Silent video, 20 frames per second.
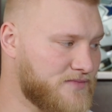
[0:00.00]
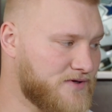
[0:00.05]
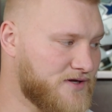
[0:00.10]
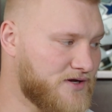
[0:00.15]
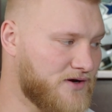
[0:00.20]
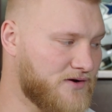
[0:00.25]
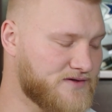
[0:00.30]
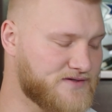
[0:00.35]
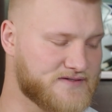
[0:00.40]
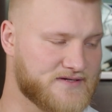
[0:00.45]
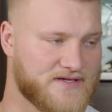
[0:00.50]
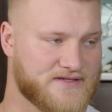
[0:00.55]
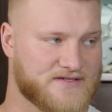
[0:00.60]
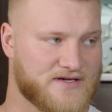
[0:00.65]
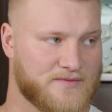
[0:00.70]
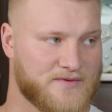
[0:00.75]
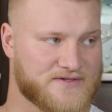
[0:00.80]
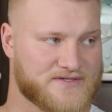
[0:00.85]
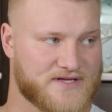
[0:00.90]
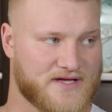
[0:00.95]
It's
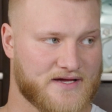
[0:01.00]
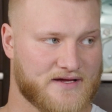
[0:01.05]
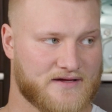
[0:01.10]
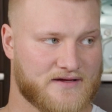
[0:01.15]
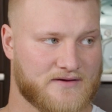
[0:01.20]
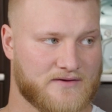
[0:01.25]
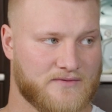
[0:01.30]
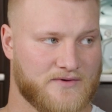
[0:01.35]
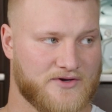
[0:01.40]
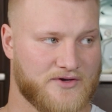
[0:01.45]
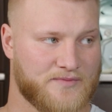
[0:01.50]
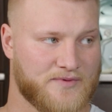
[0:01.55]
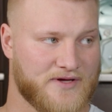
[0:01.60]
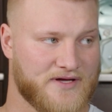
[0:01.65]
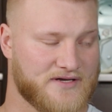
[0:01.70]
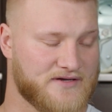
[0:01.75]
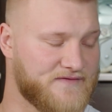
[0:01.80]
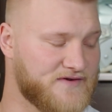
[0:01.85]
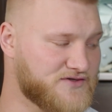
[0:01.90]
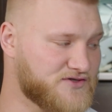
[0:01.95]
almost like when you
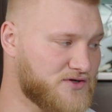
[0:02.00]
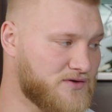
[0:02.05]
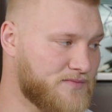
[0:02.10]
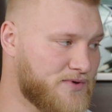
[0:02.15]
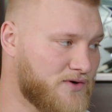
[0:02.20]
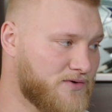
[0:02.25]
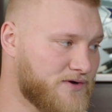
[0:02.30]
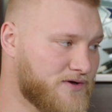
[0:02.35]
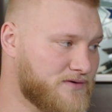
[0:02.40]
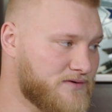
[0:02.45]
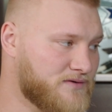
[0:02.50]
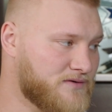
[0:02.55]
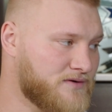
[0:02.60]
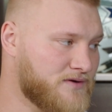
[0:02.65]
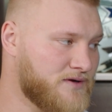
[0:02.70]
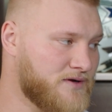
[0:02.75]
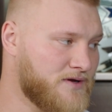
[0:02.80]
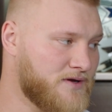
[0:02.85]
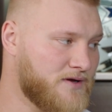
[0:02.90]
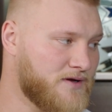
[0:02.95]
play a divisional opponent,
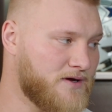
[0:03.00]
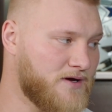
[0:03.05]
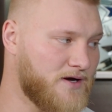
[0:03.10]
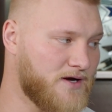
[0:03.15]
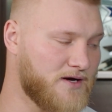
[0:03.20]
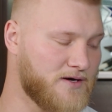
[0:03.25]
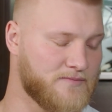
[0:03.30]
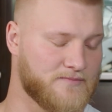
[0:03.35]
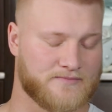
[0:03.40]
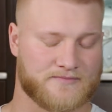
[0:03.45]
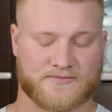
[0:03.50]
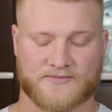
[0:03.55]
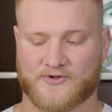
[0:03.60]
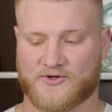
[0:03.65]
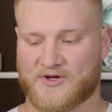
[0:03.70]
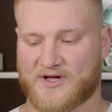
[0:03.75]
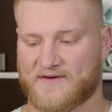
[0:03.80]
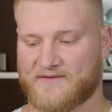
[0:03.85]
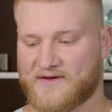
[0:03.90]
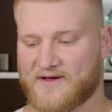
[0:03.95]

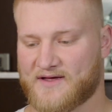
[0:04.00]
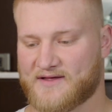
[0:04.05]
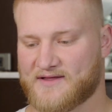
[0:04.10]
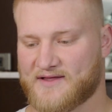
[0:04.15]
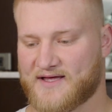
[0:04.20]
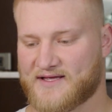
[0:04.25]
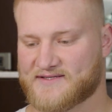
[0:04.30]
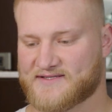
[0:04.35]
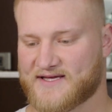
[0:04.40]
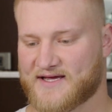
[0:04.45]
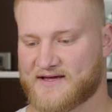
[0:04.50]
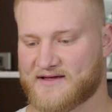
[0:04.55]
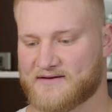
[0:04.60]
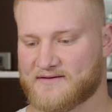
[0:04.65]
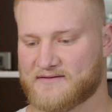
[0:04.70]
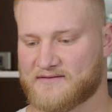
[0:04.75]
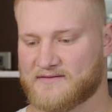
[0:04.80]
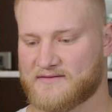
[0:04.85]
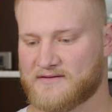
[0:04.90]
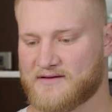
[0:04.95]
you have that
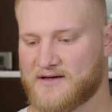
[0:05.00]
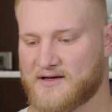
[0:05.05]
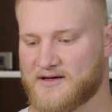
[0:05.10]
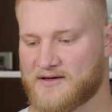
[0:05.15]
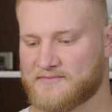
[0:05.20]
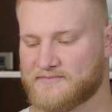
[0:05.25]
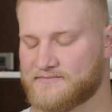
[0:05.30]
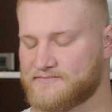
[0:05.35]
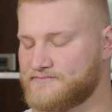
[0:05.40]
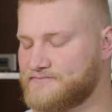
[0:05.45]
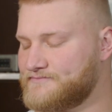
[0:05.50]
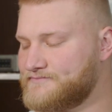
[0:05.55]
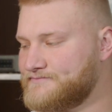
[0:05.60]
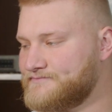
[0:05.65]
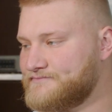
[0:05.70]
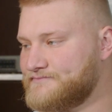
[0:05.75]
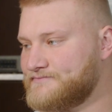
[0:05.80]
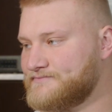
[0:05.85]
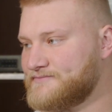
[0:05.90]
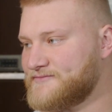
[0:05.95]
second
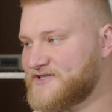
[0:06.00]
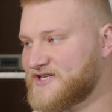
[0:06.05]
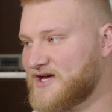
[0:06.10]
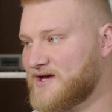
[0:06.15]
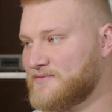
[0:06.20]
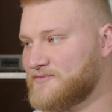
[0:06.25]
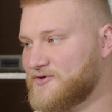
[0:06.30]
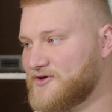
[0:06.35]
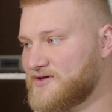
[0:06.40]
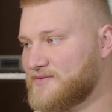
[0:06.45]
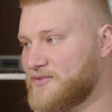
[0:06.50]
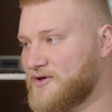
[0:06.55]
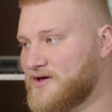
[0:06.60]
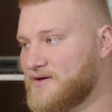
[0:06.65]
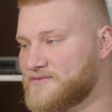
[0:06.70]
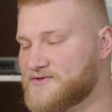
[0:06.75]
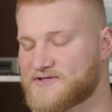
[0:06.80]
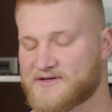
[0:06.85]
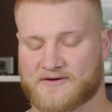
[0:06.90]
time you get to play them.